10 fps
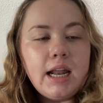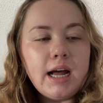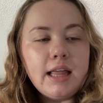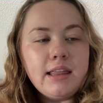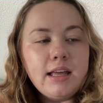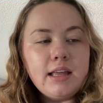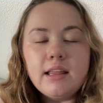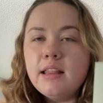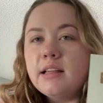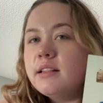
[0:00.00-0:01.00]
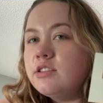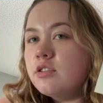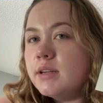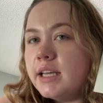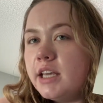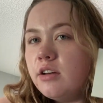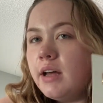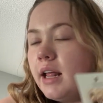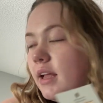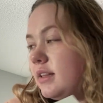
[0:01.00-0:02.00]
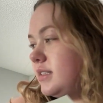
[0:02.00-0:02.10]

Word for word: And I think that like these are really cute and I like the